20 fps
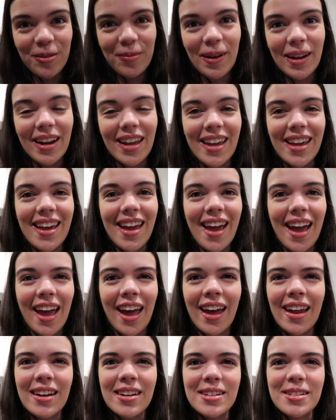everybody,
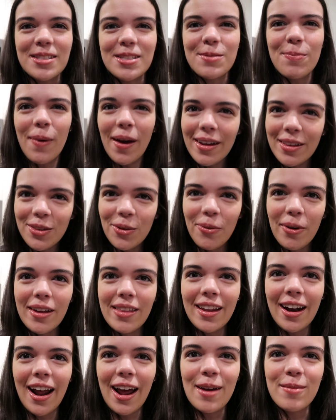and despite the way
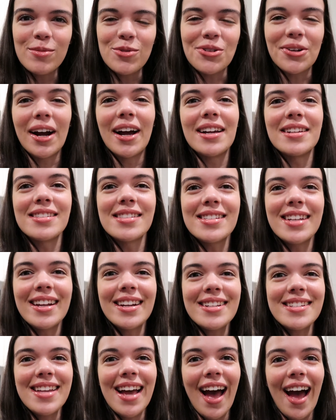that I'm dressed, it
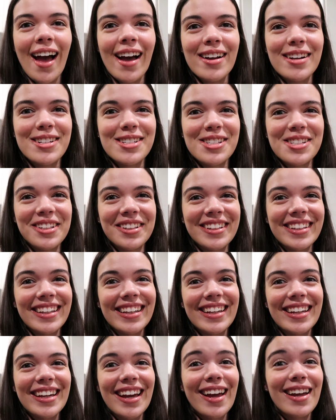is
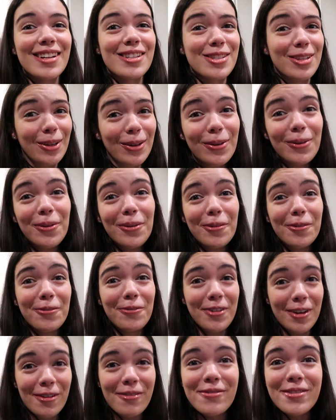actually two
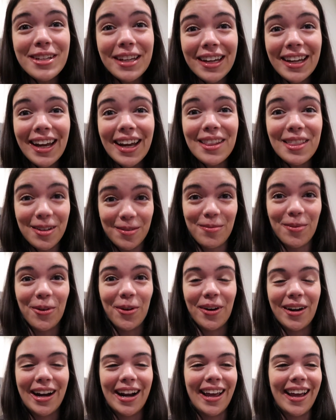fifty in the
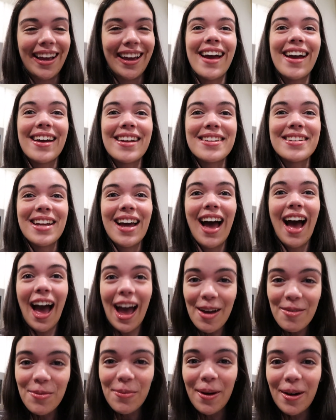morning and
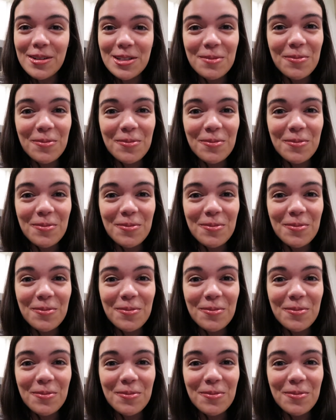I'm about